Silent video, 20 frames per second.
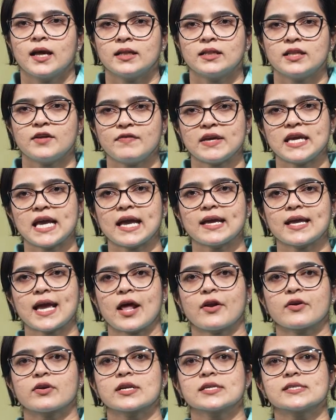The VI
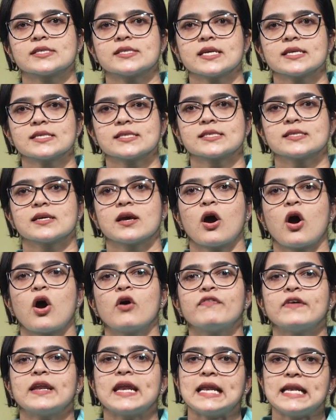characteristics
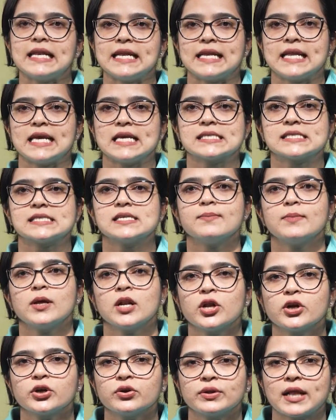of an LED is
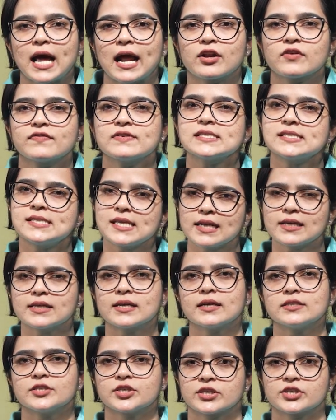similar to that of a
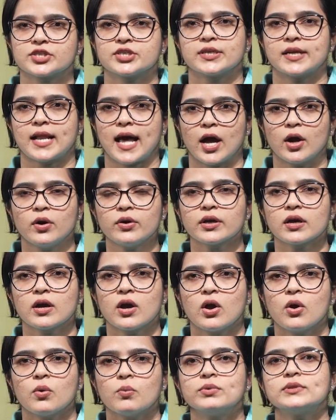silicon junction diode,
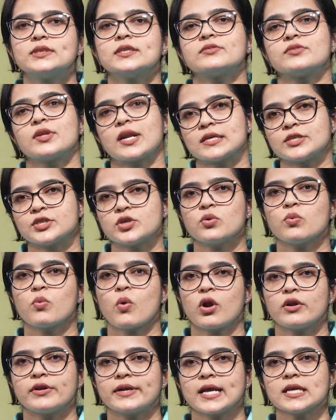with a threshold
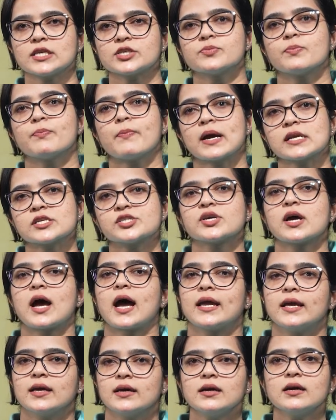voltage much
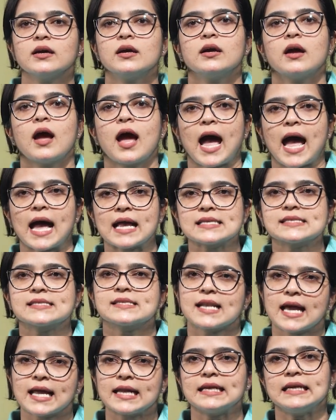higher and
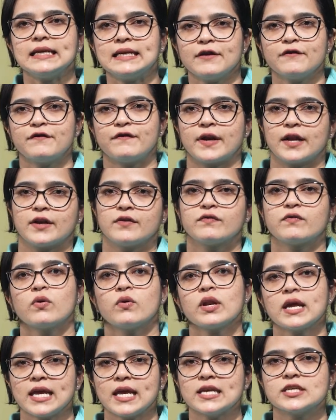slightly different
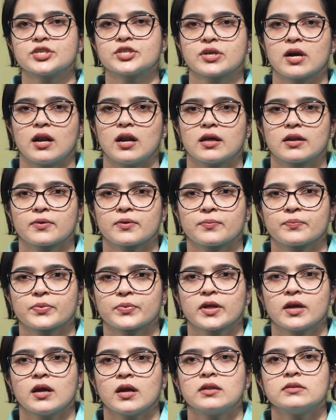for each color.
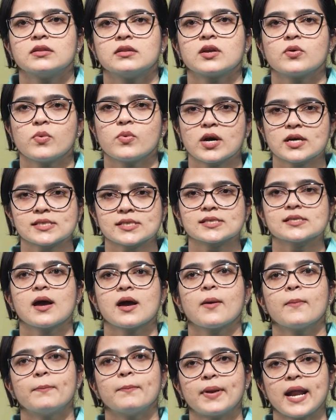The reverse
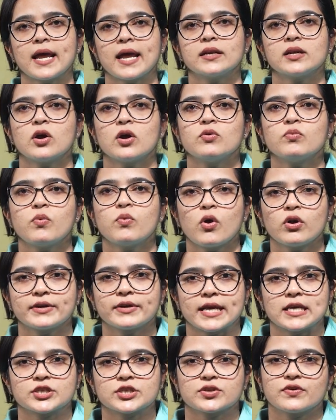breakdown
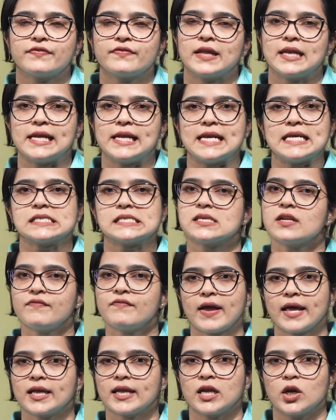voltage of LEDs are
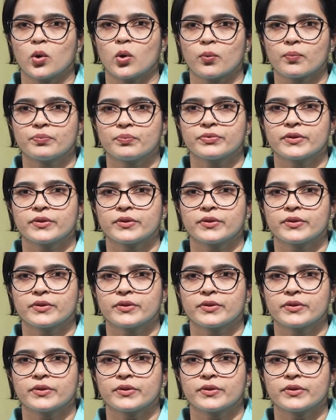very low.